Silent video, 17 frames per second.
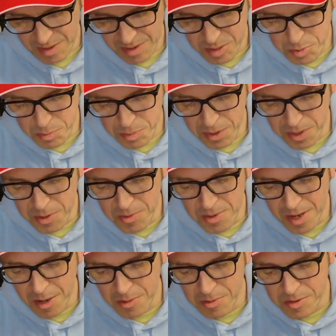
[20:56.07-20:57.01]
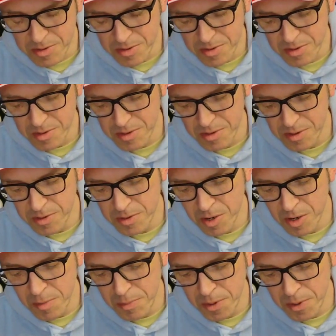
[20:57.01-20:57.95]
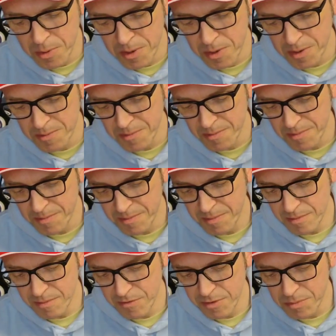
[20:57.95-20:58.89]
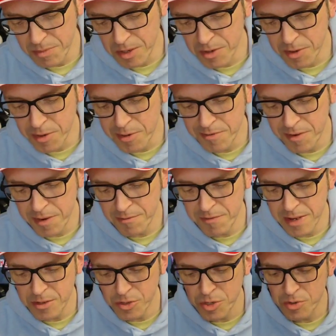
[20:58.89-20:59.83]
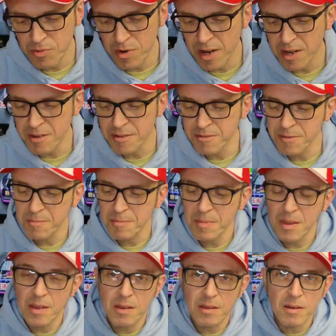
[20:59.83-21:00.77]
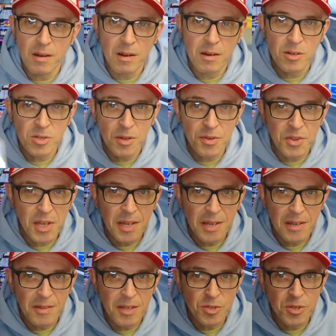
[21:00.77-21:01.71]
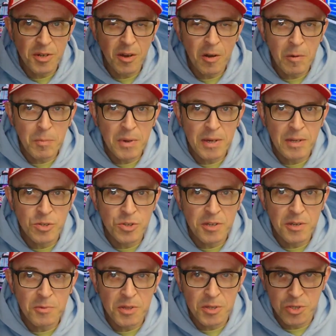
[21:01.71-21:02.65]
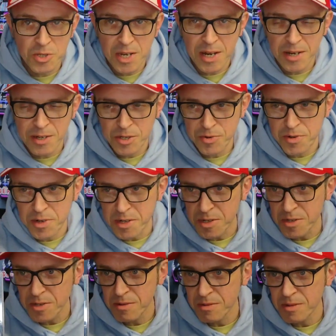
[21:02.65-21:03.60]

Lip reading: it's Pluno Daibuken from the Groove Adventure Rave, because I think there's an RPG with this character in it,